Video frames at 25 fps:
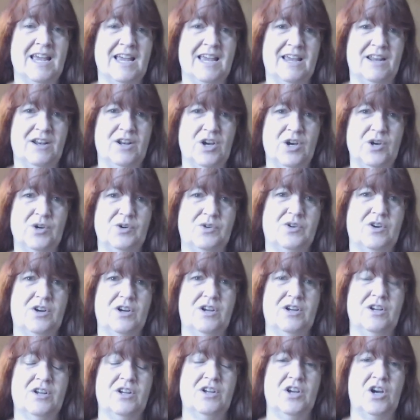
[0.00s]
and
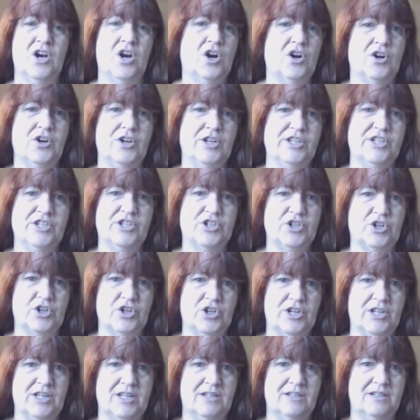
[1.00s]
okra already
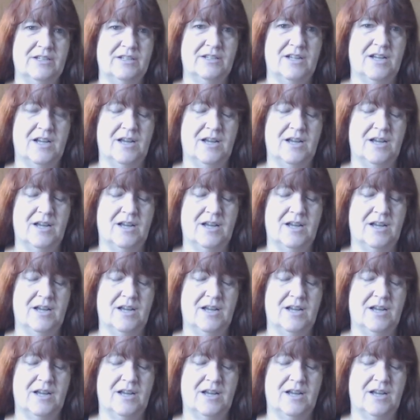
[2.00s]
started.